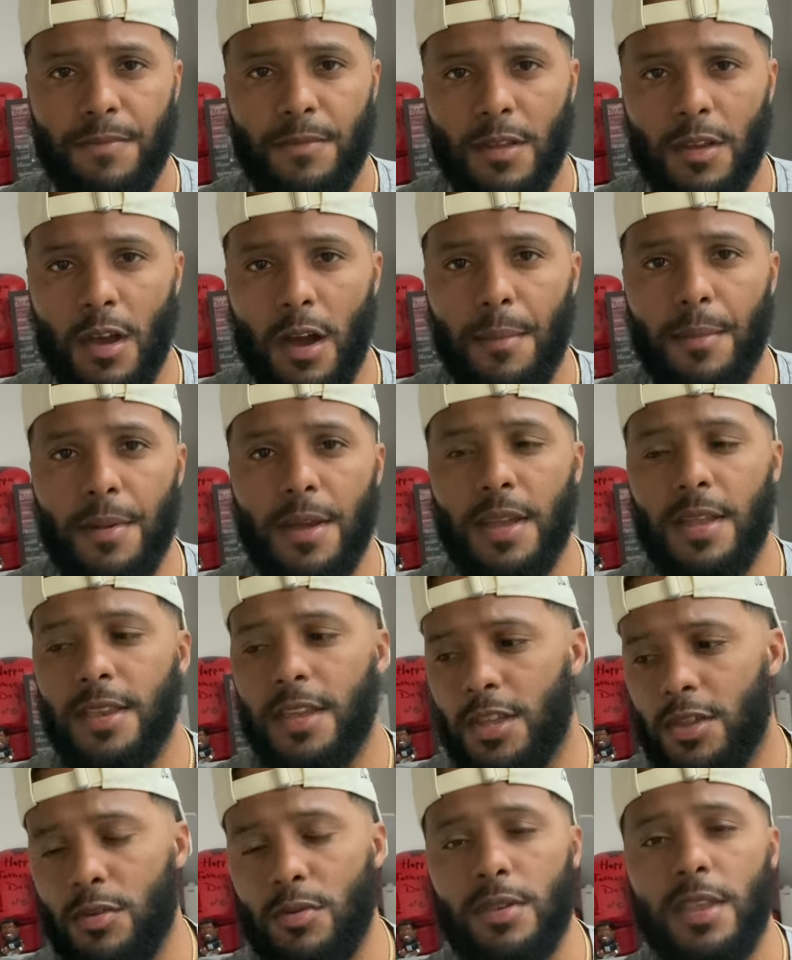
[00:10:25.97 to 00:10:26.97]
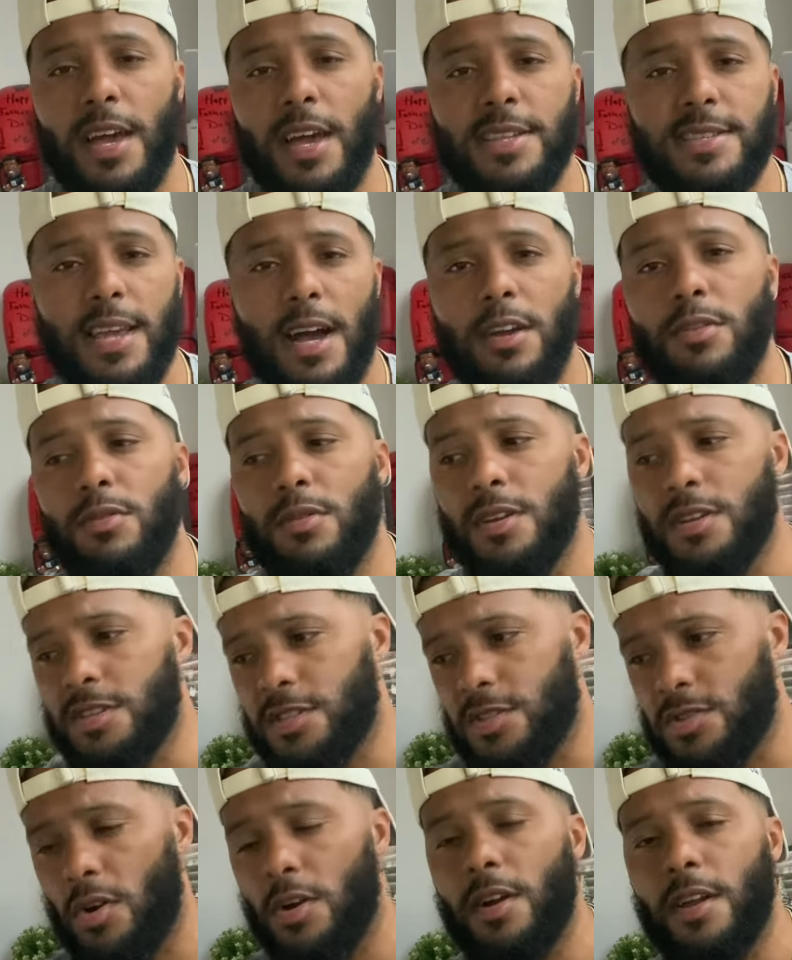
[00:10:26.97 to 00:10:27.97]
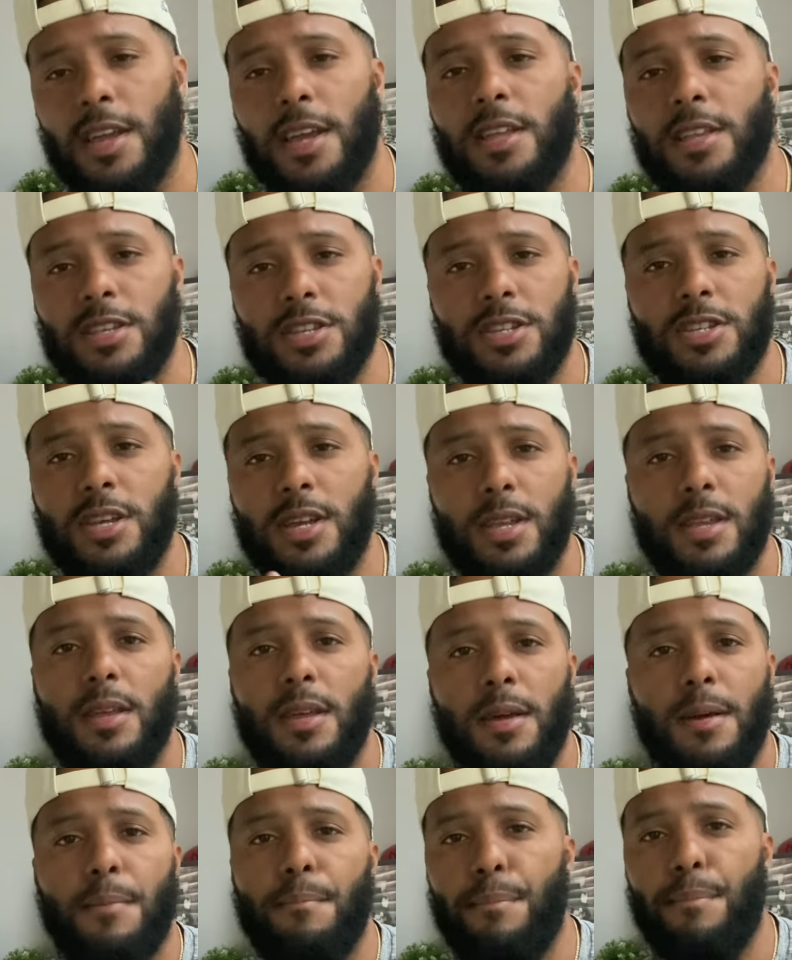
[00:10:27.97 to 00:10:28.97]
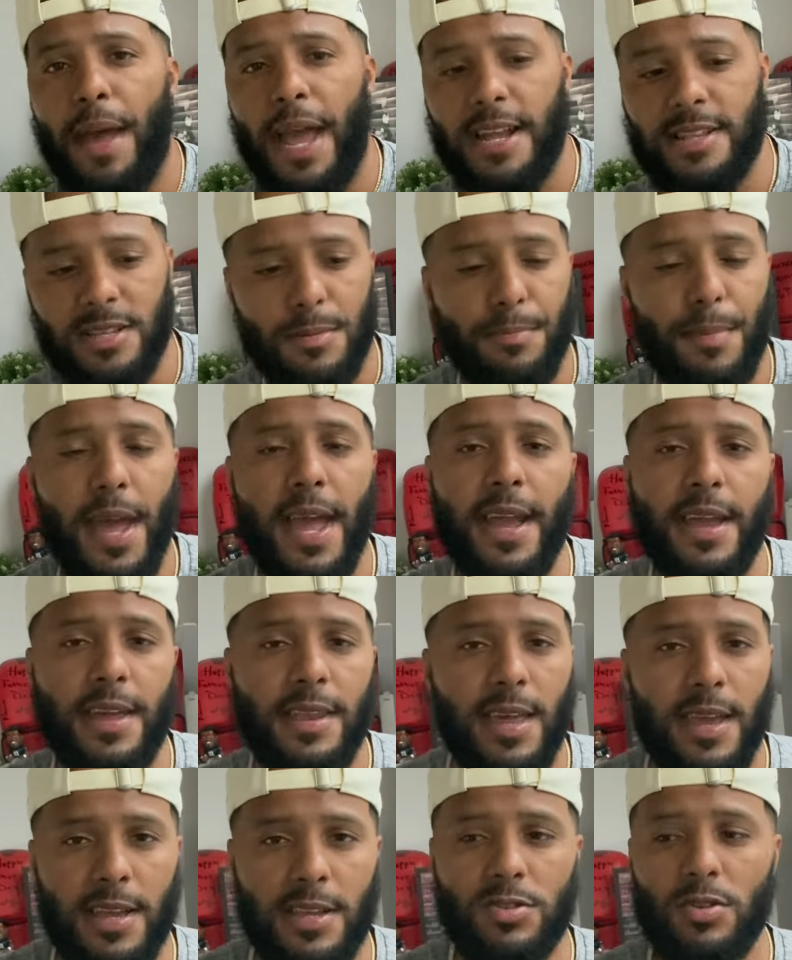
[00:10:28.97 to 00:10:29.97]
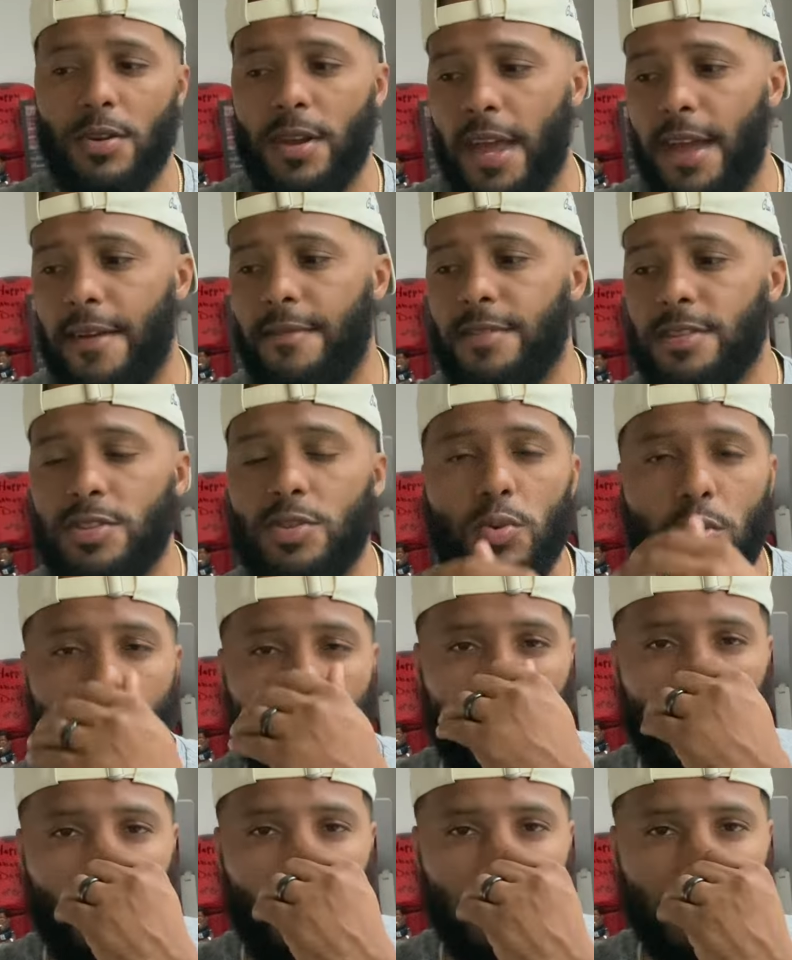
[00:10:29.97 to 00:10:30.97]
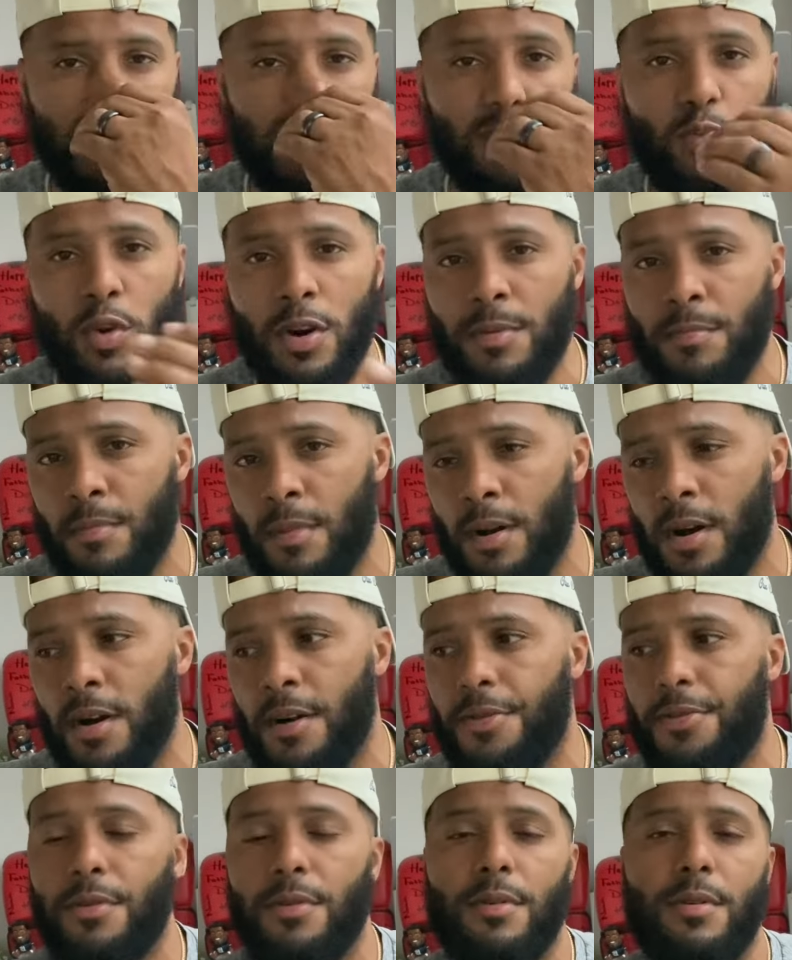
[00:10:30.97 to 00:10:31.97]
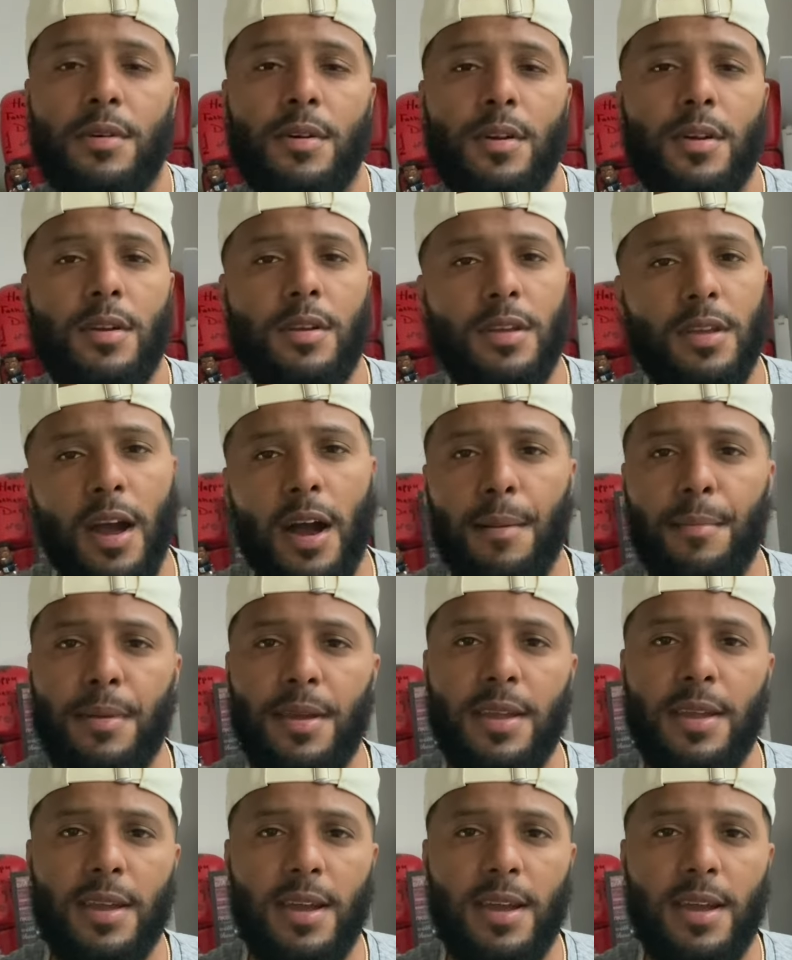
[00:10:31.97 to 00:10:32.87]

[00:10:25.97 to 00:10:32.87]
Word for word: You know what I mean? And then you that's how you can start getting shit back to back and they can start having two cards in one month or you know what I mean?